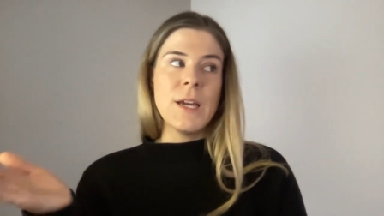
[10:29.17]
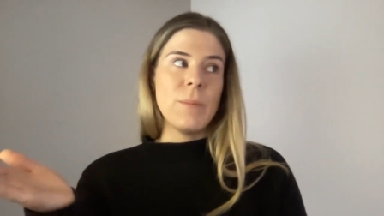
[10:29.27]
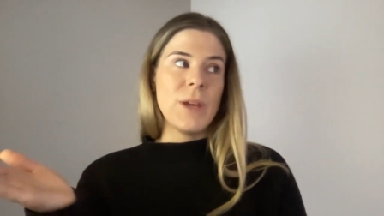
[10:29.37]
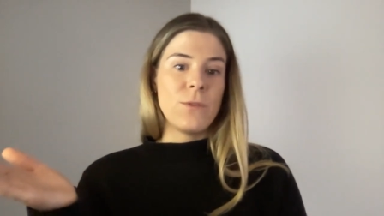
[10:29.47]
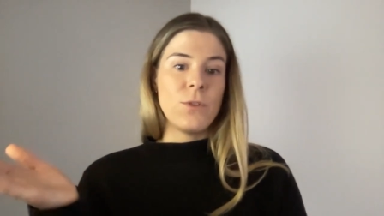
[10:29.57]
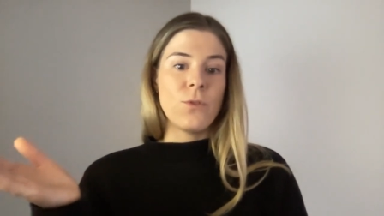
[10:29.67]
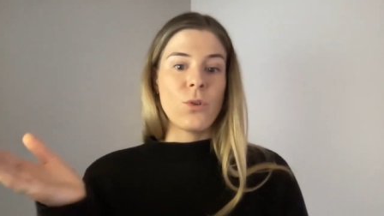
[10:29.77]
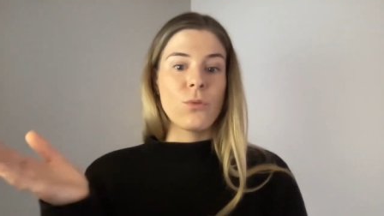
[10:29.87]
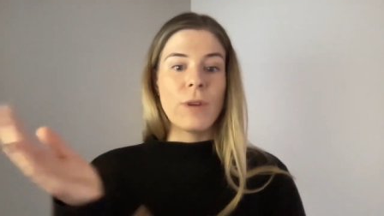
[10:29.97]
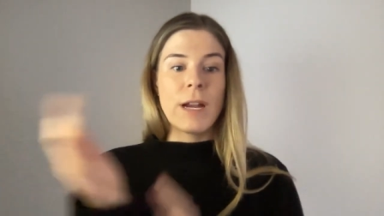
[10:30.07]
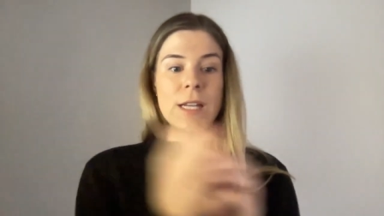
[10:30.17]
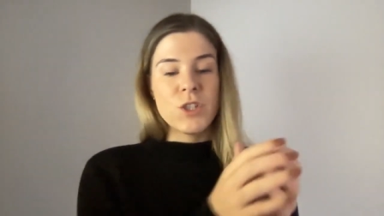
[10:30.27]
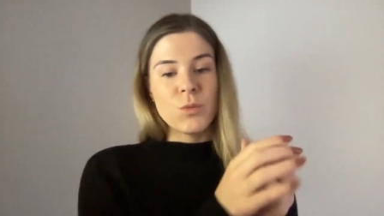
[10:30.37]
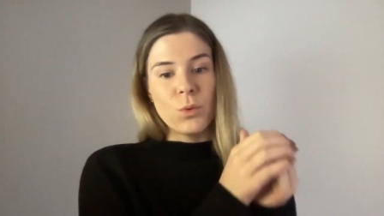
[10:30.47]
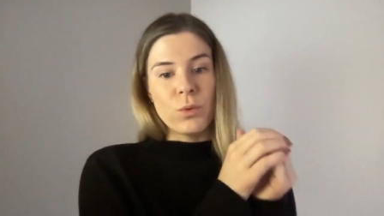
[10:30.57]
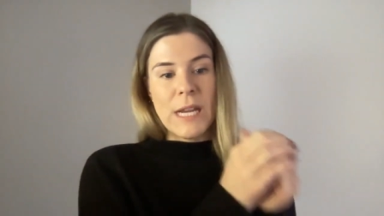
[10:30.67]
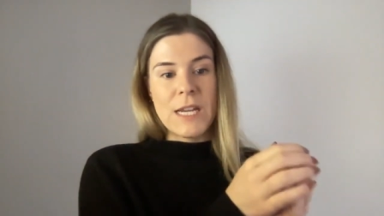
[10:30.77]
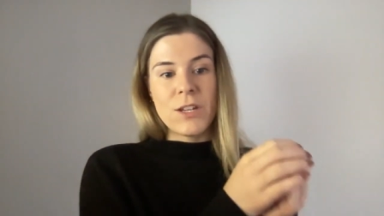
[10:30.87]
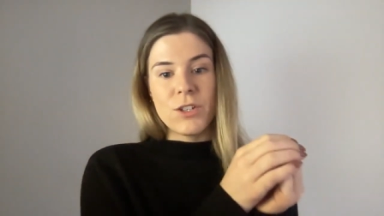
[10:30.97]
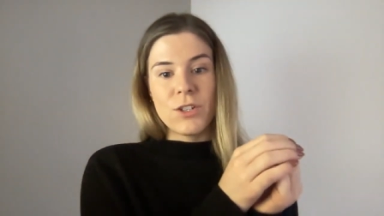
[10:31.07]
But if you've got a really small
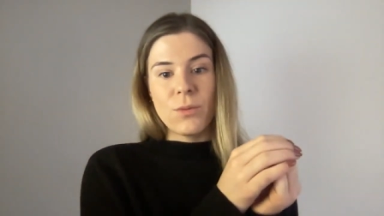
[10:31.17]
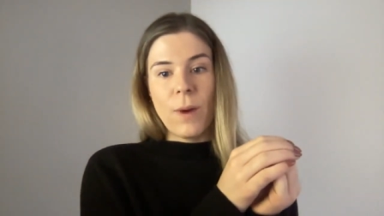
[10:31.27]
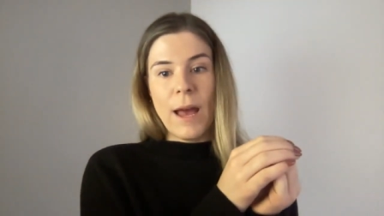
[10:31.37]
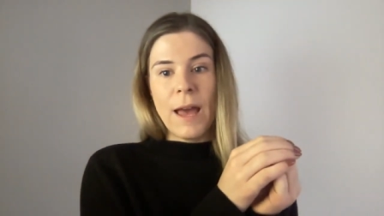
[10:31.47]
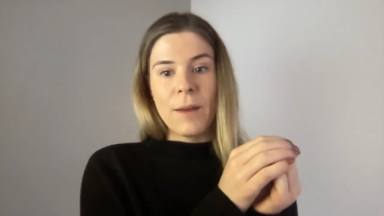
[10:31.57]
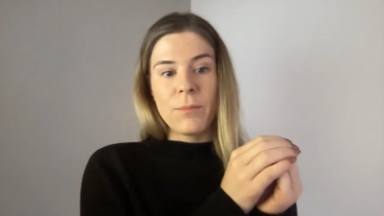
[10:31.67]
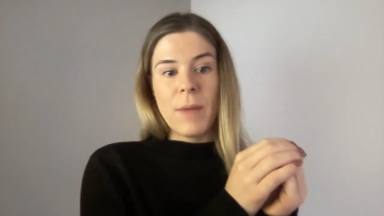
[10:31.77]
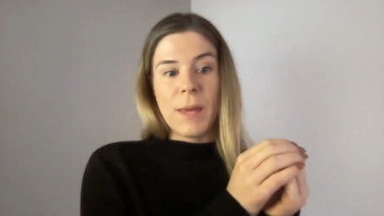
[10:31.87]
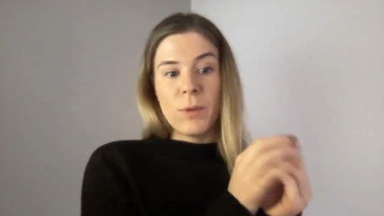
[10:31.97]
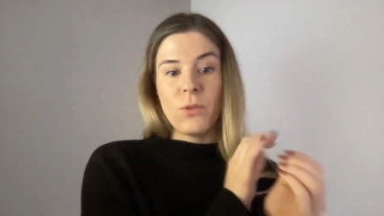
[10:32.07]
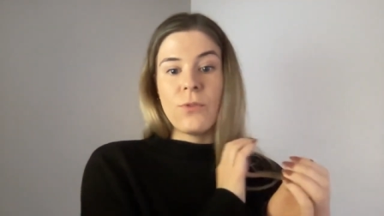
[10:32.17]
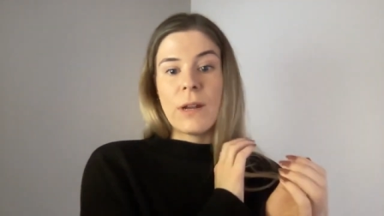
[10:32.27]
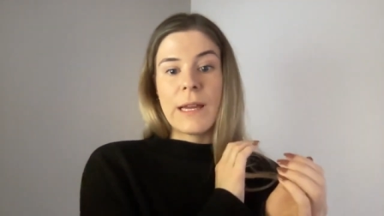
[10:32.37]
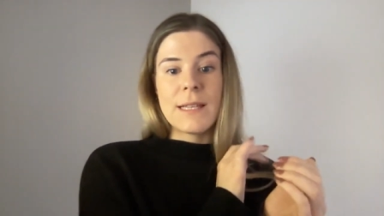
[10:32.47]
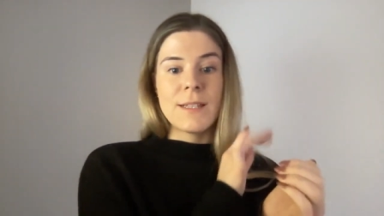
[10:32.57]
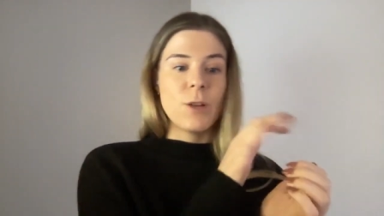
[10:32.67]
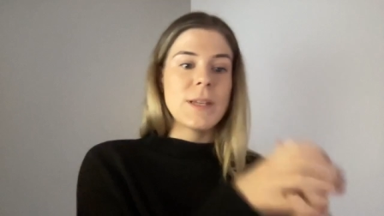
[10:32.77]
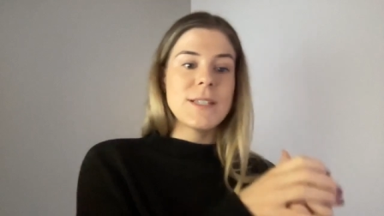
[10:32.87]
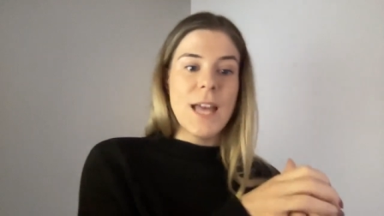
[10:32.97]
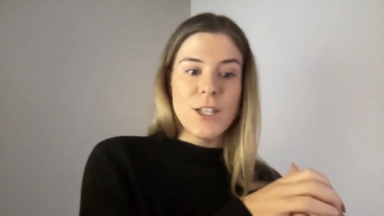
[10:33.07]
niche where maybe you feel like it's a little
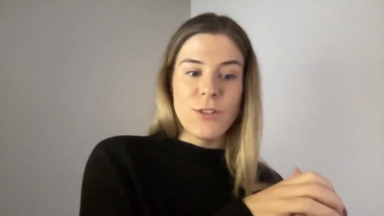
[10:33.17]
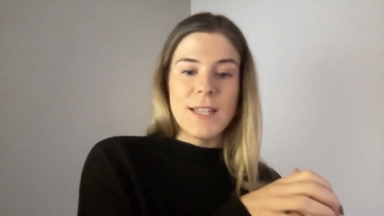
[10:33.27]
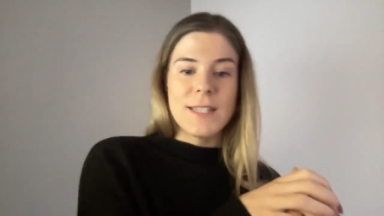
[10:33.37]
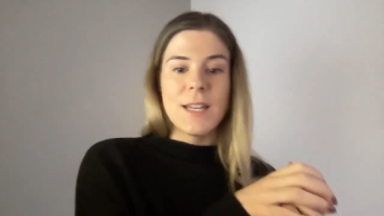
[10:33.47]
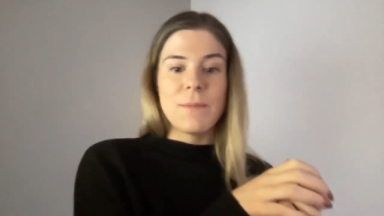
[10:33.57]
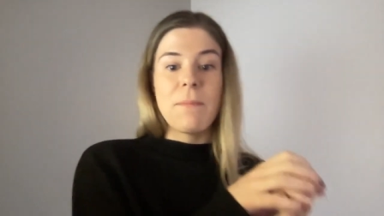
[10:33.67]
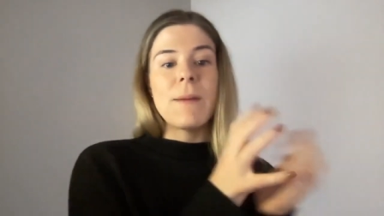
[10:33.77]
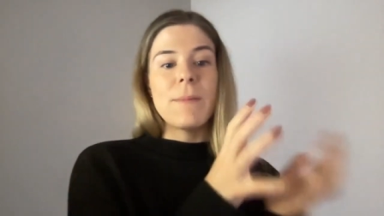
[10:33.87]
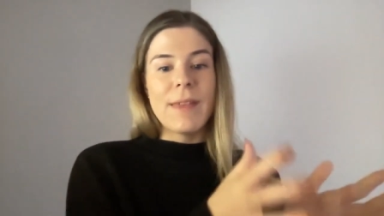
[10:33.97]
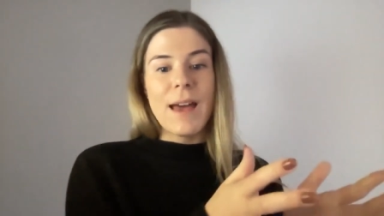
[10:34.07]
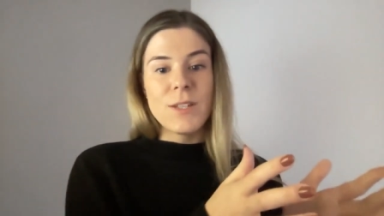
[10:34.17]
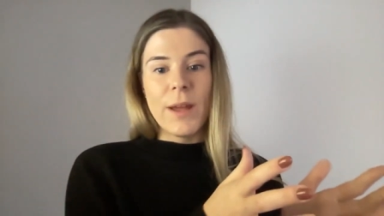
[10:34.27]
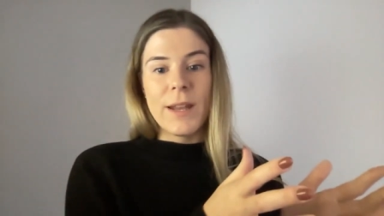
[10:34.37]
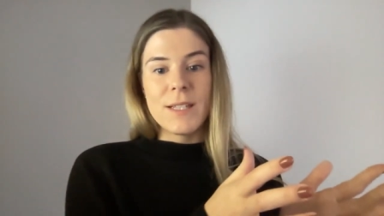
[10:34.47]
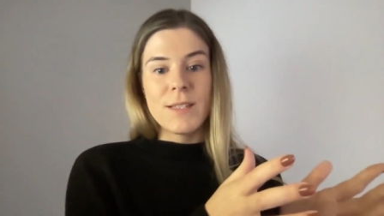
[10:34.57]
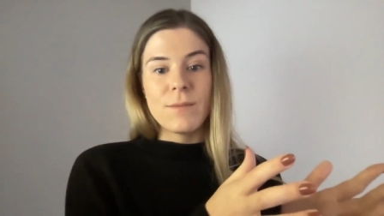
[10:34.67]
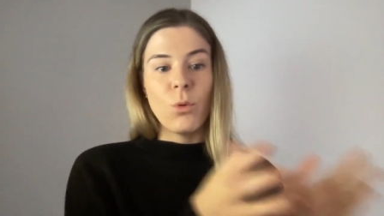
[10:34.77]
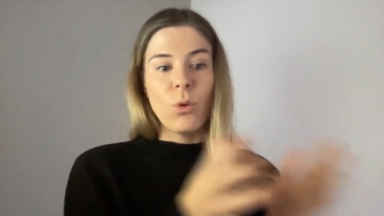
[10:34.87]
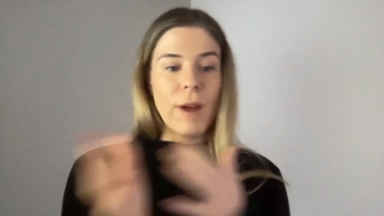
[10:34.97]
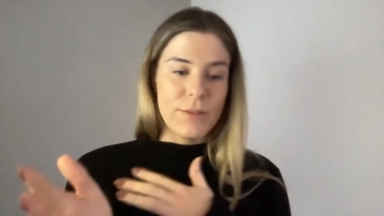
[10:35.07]
bit saturated, maybe that's when it's
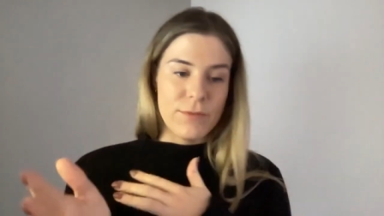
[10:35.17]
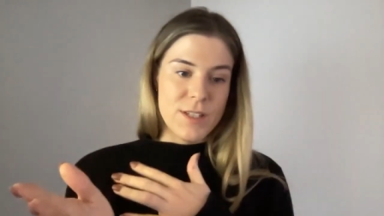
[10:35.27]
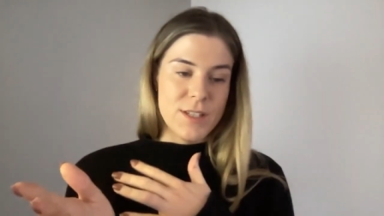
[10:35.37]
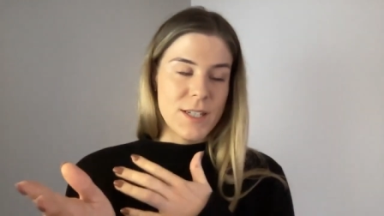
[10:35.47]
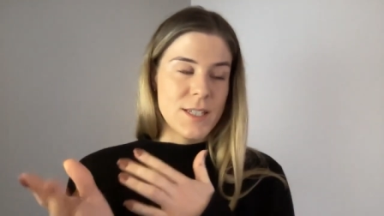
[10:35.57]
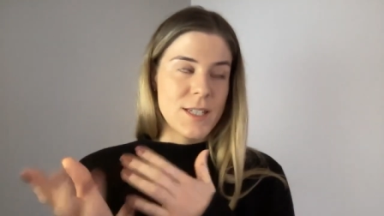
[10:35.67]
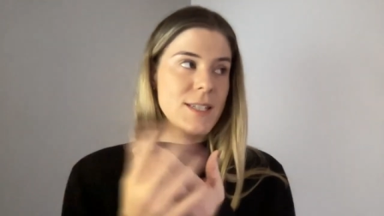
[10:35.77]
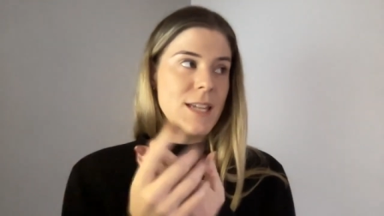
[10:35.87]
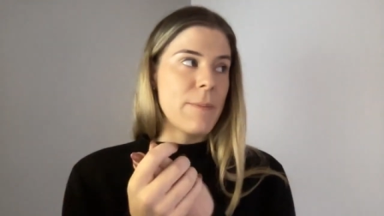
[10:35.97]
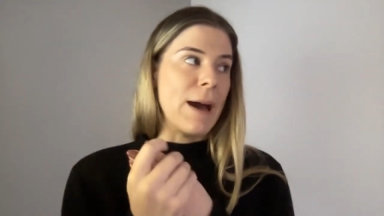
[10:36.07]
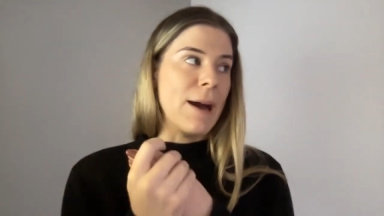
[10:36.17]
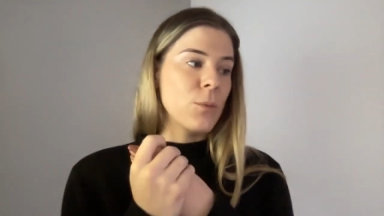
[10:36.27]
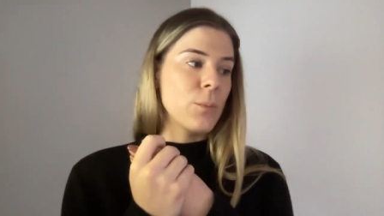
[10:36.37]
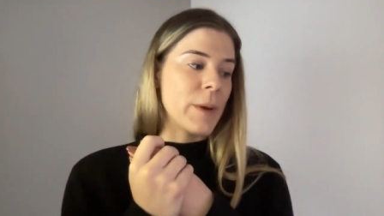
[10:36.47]
more relevant to step out.